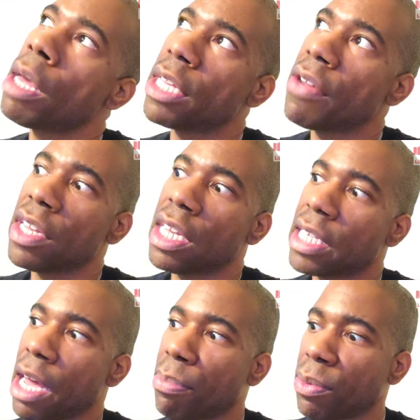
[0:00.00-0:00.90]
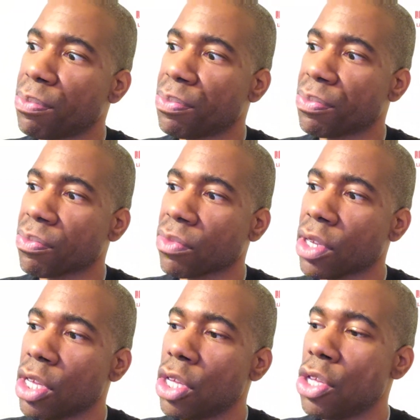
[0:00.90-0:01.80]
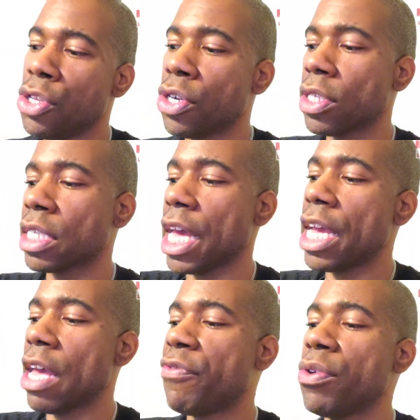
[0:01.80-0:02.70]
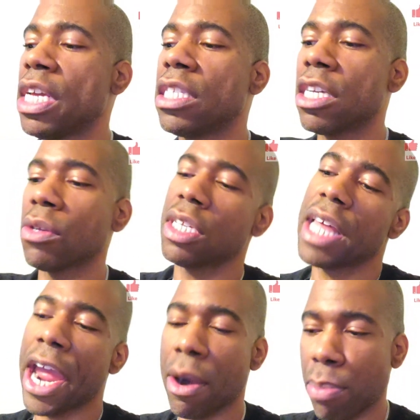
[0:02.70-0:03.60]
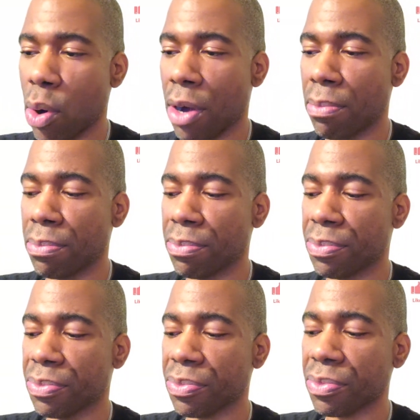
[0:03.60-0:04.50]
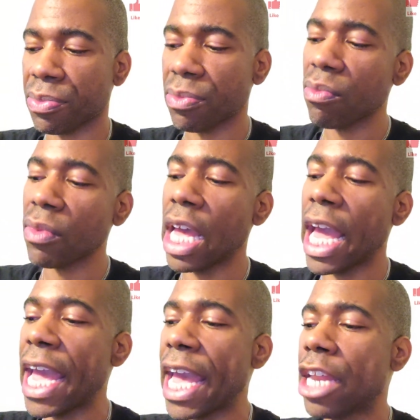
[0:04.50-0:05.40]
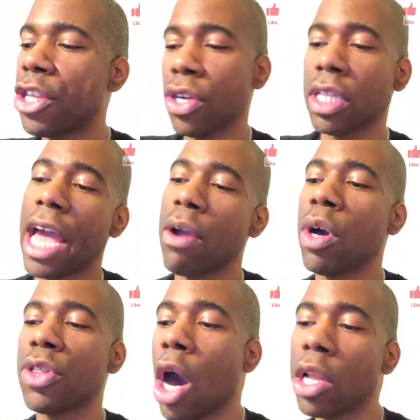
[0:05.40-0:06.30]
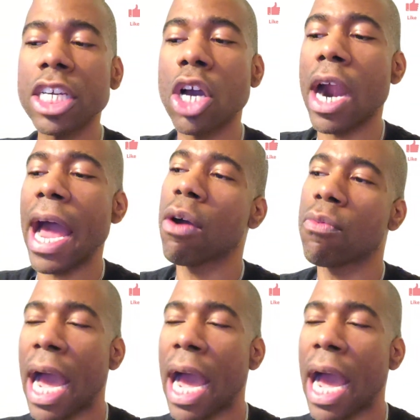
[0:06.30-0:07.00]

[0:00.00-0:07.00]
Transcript: let me give you an example you're saying if you need to go to the airport and you're like, well, the only car I'll